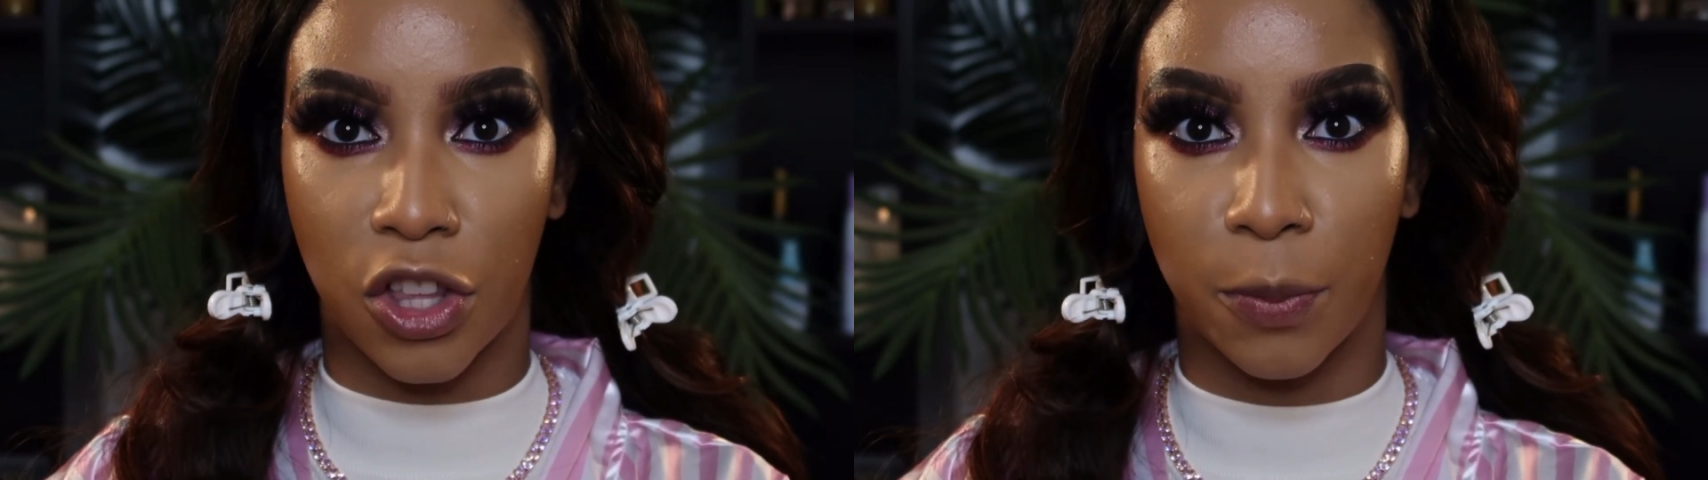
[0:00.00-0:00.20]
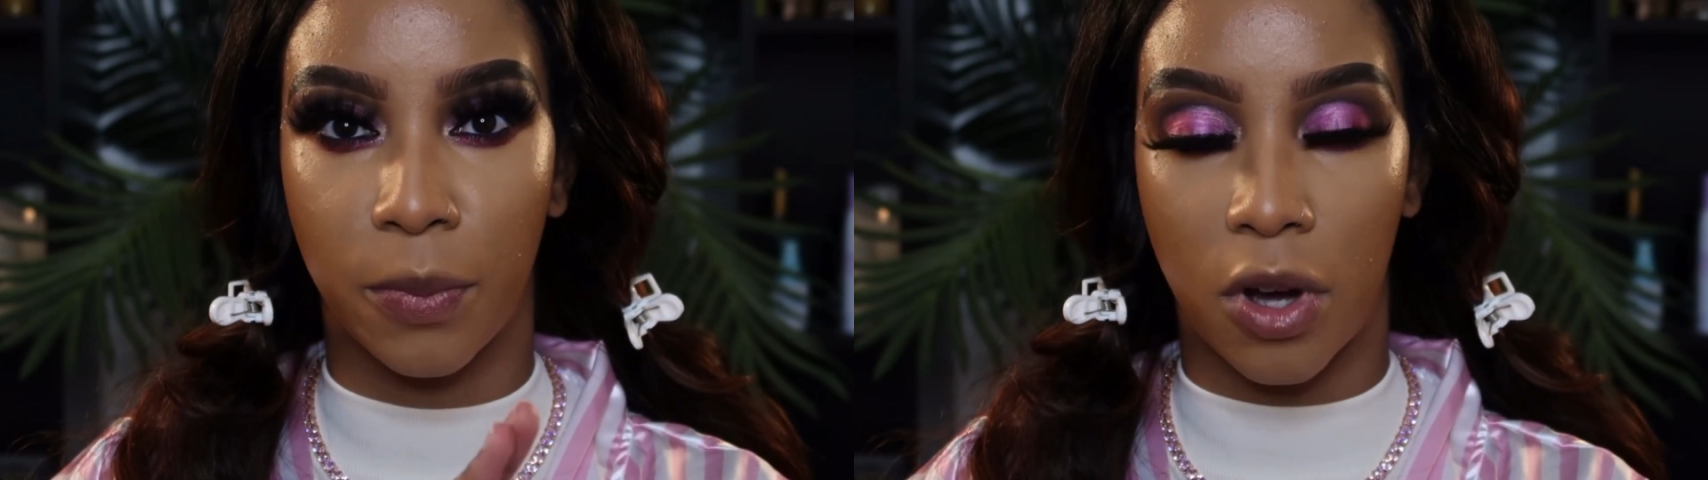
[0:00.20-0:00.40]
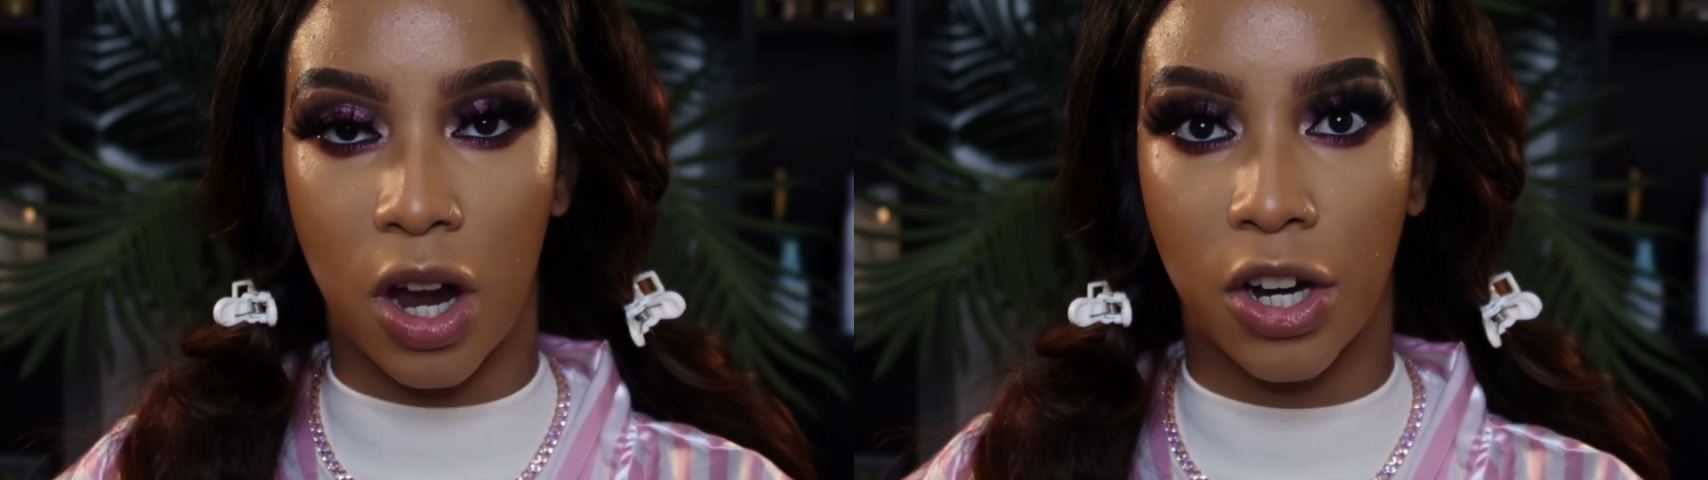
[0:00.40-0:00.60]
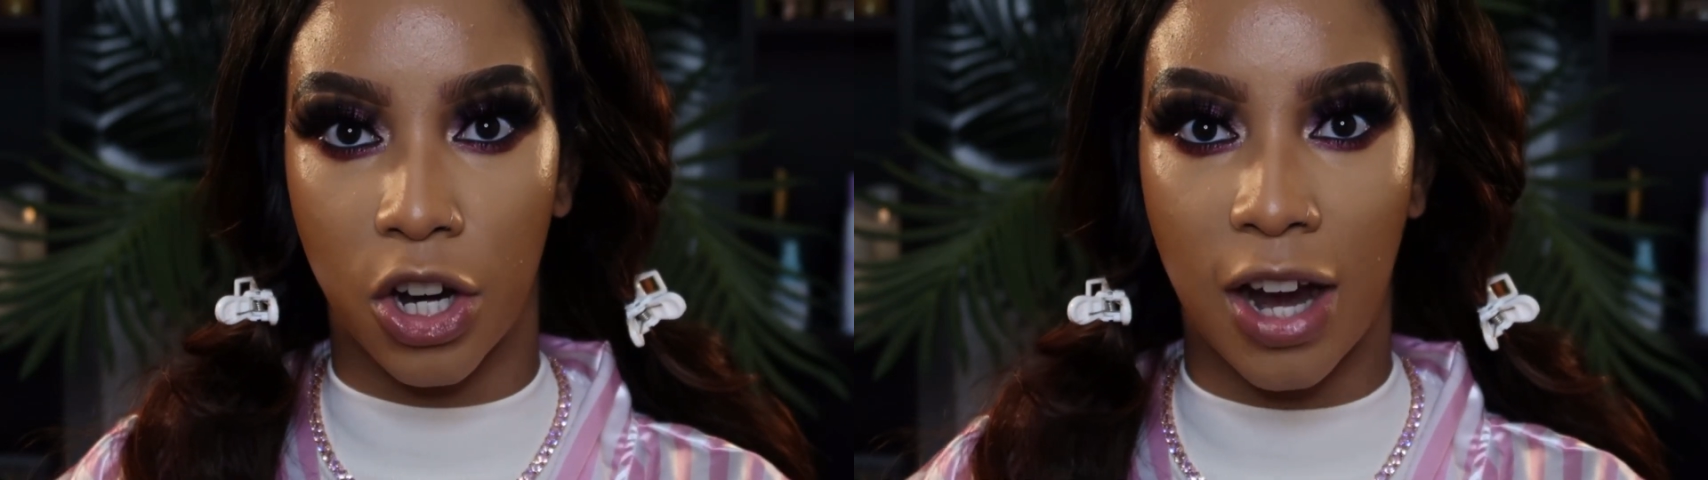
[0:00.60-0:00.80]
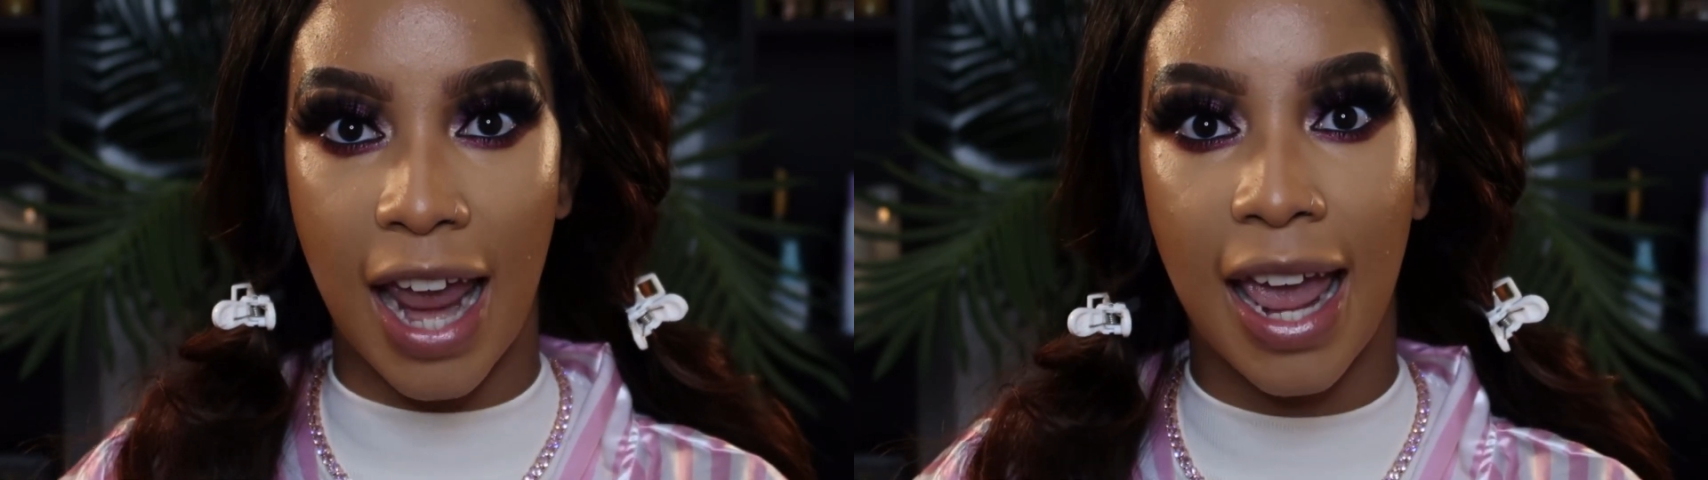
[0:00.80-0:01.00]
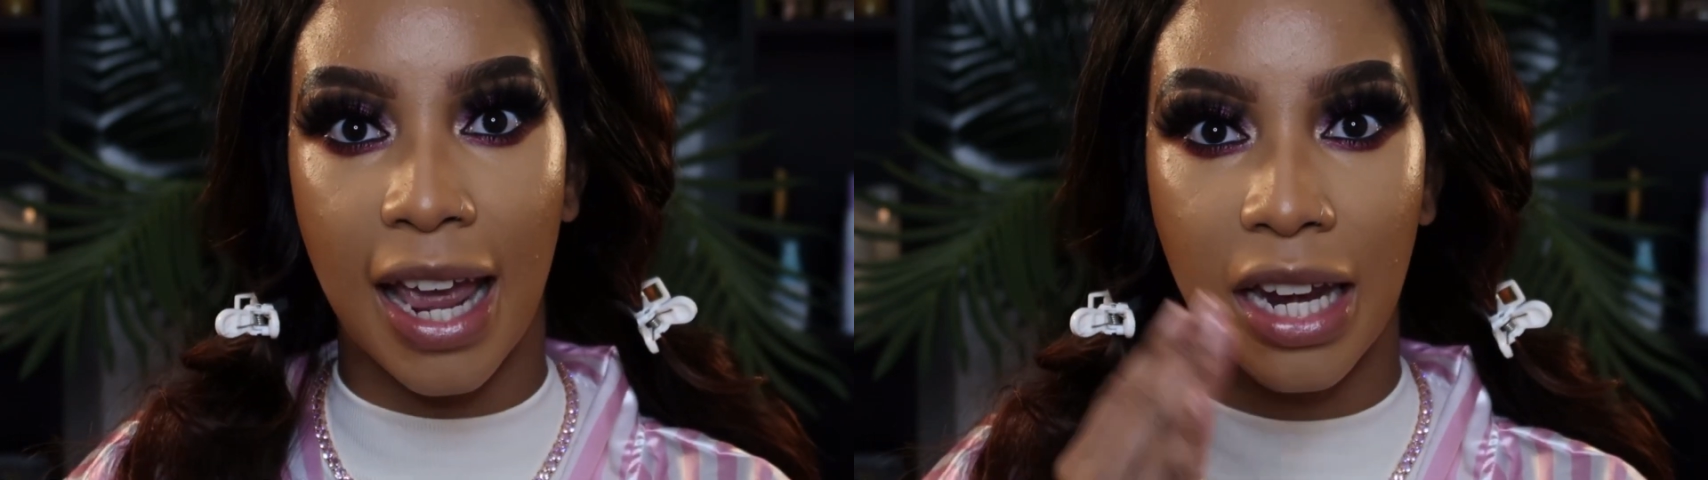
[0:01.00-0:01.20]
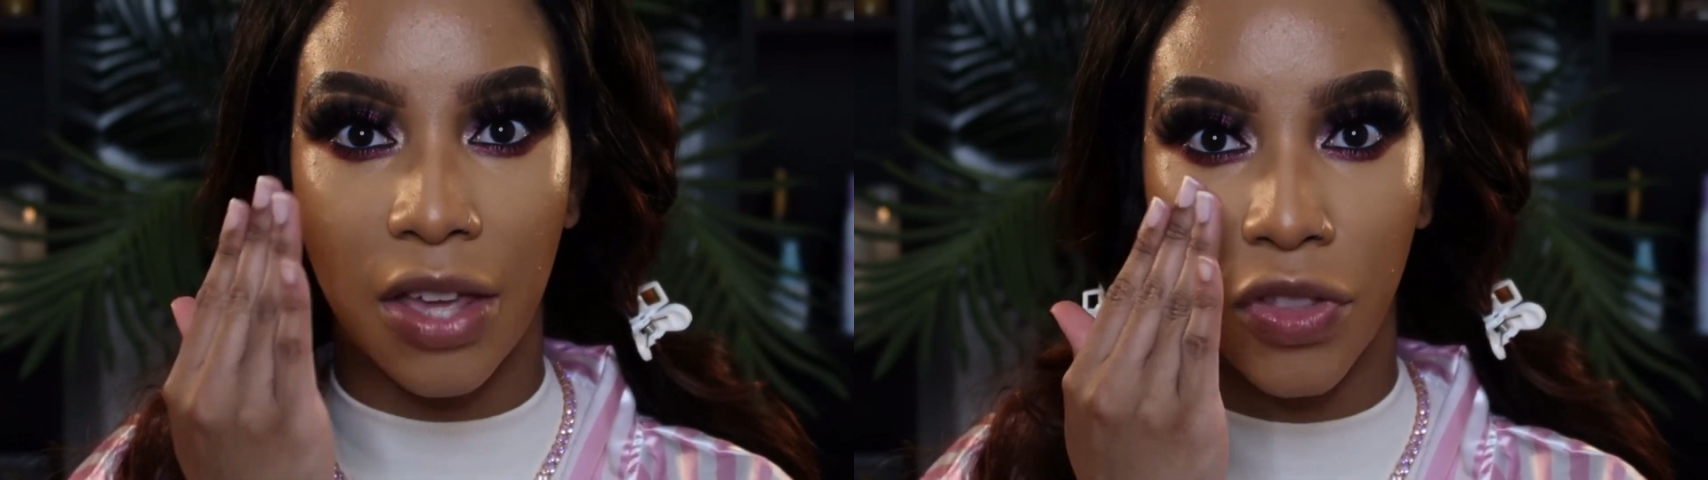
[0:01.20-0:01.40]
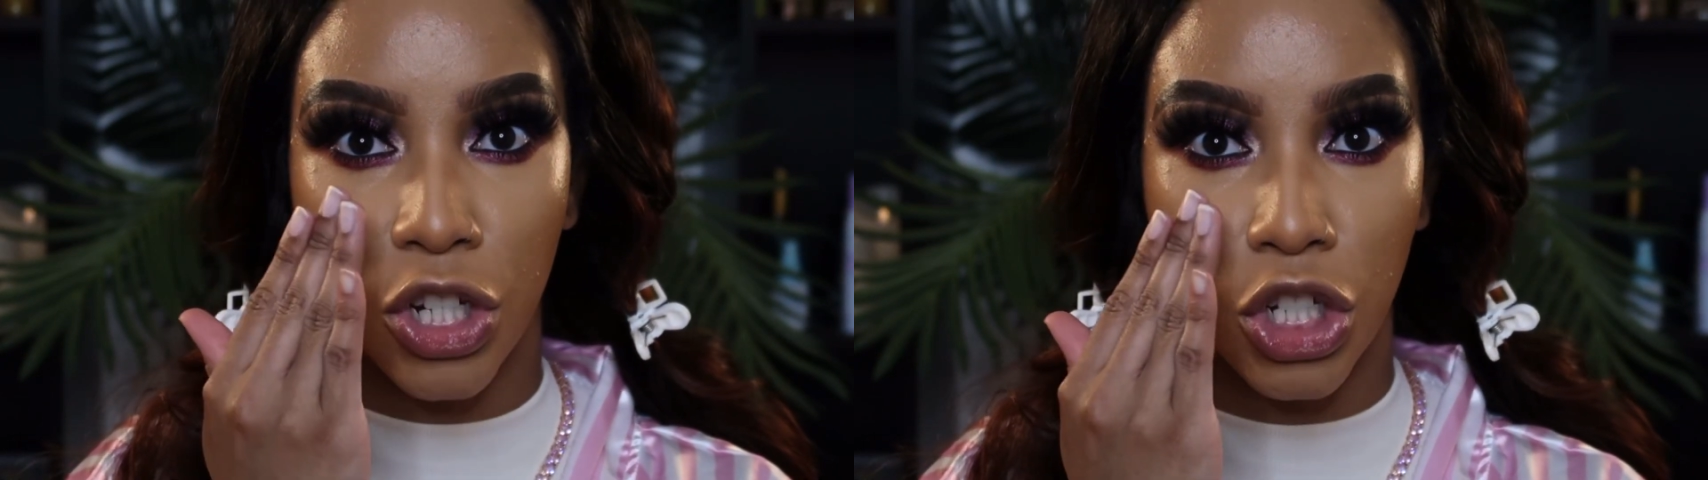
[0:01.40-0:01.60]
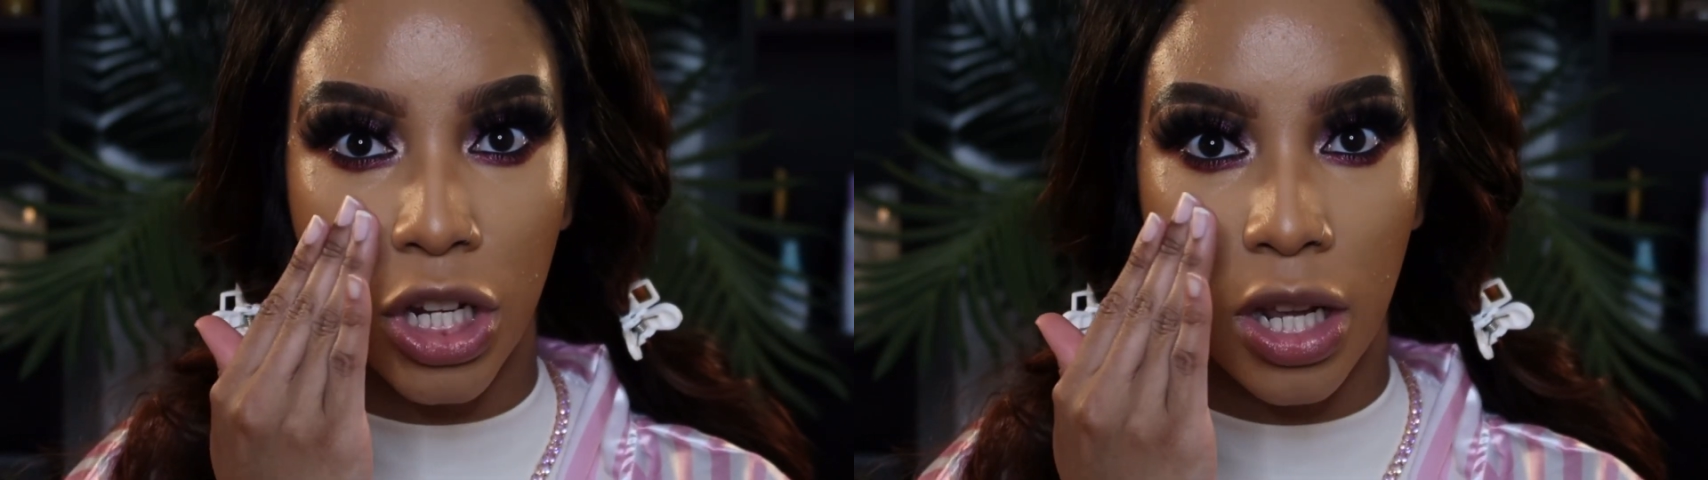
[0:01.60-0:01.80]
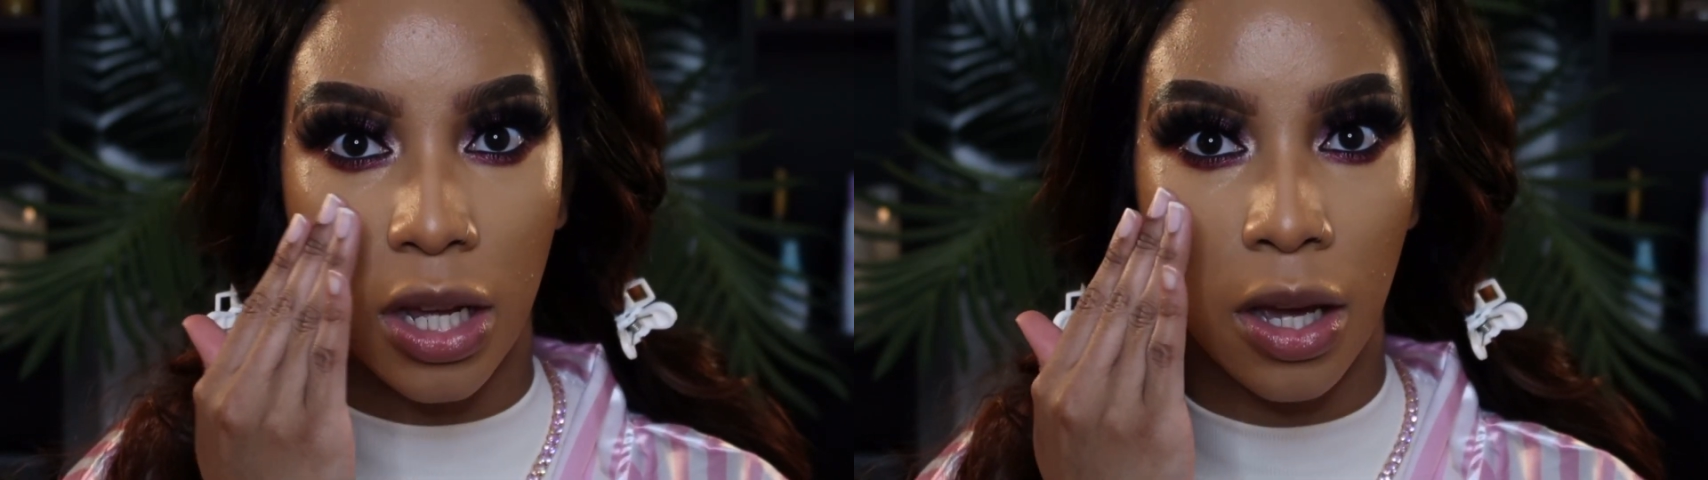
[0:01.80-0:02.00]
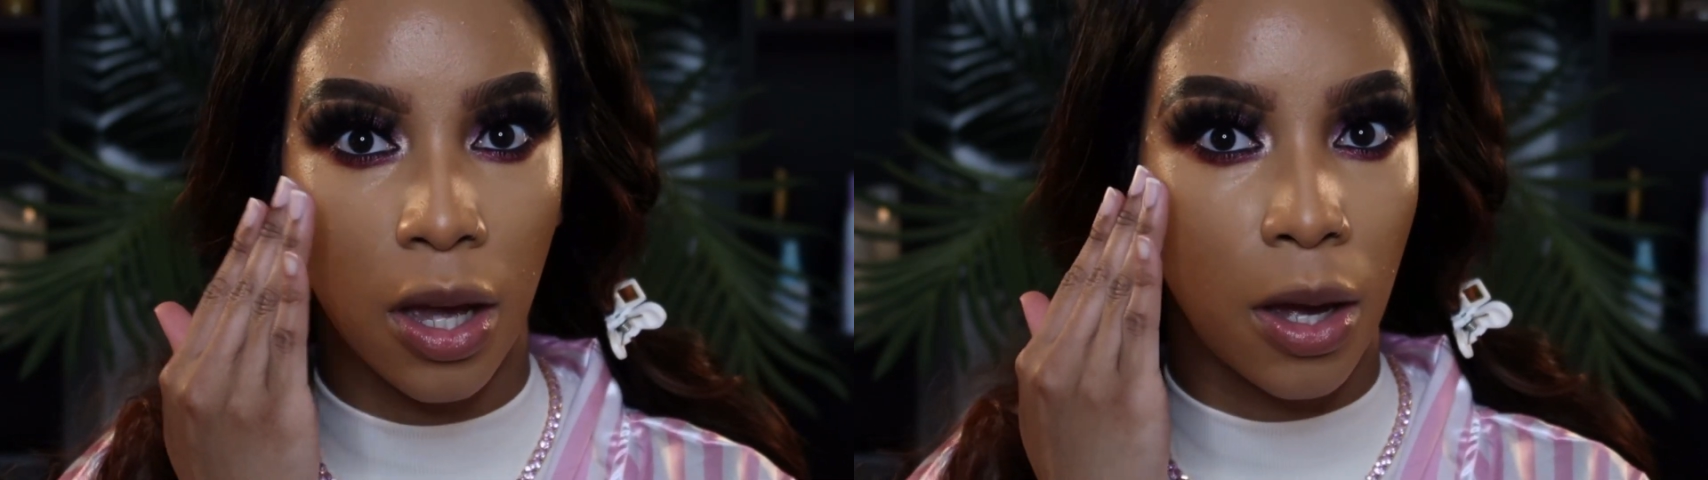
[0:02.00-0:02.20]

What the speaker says: on her hand, and then she